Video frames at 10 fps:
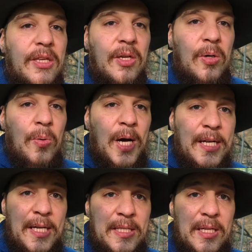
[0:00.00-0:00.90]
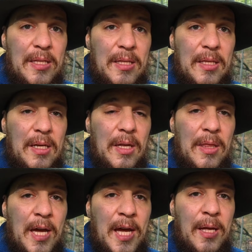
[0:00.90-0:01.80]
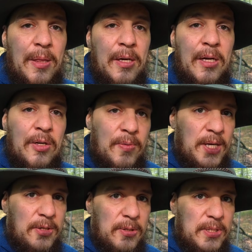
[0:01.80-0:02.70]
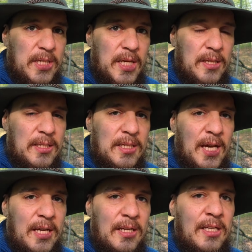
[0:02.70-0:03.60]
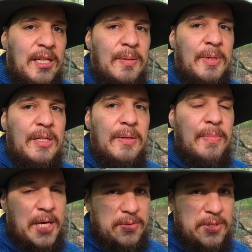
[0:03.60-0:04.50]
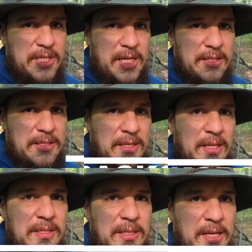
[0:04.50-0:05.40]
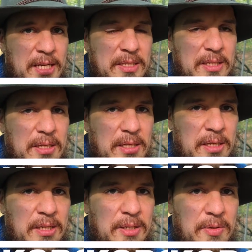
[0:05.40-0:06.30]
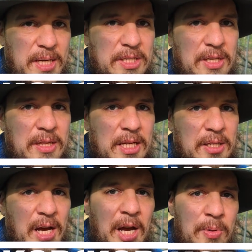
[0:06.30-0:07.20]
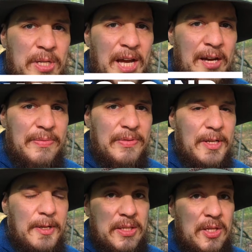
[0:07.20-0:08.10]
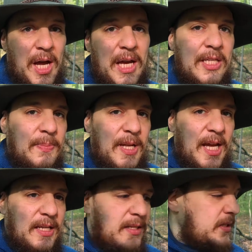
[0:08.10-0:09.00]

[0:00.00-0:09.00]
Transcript: So why is it that the granule cells can inhibit mitral cells? That's the next question that I would have. So I explain.